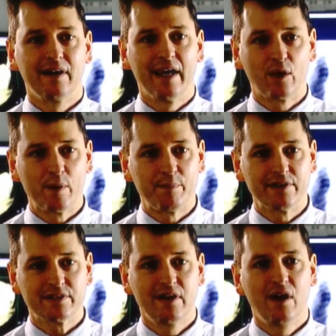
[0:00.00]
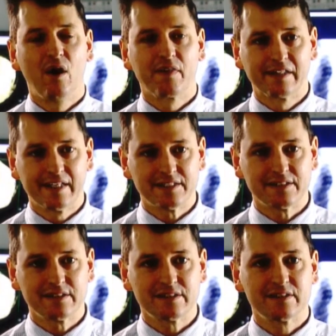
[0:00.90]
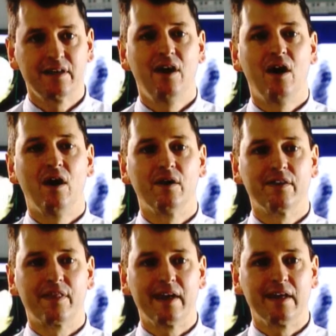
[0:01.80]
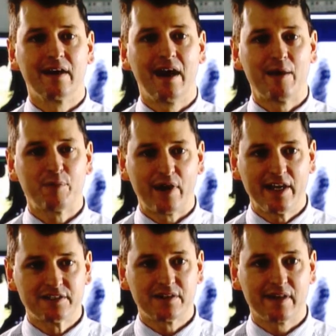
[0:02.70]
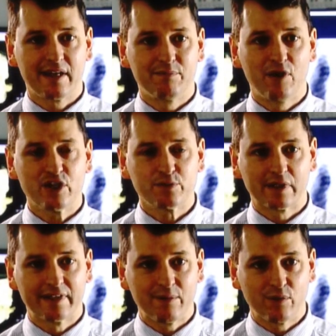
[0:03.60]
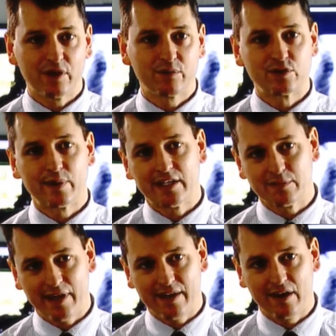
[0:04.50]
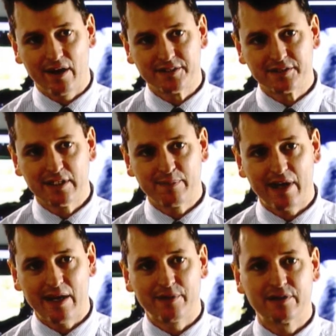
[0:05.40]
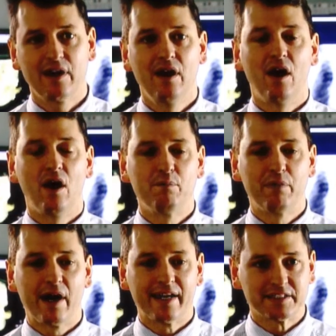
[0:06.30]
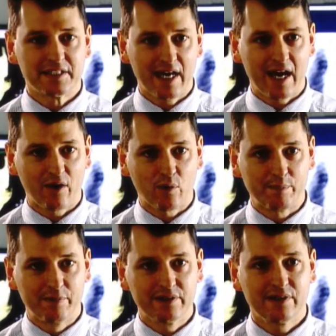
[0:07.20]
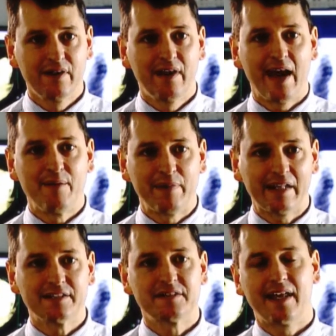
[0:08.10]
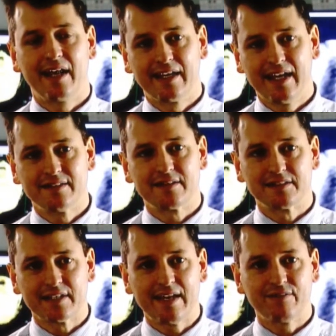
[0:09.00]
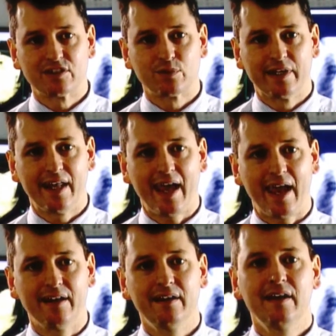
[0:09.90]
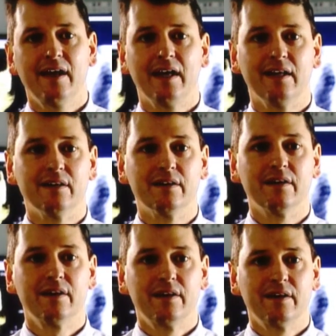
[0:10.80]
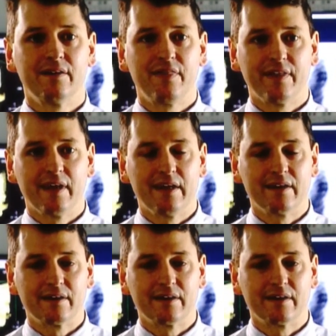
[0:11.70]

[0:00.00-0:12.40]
equipment, on the leases, on the upgrades to the hospital network, which we had to pay the ISD department, on buying CR equipment, and balanced that against the savings we'd had in the